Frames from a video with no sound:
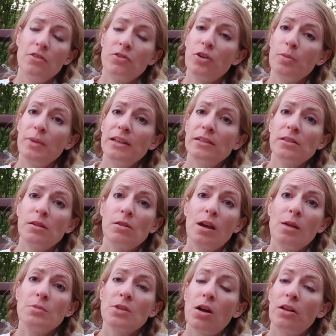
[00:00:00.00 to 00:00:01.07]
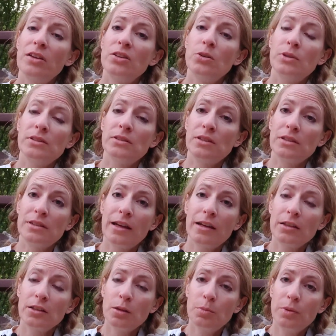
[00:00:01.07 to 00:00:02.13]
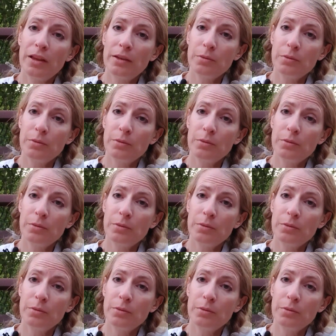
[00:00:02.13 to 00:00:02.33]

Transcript: For me, sometimes all I do is sit down at the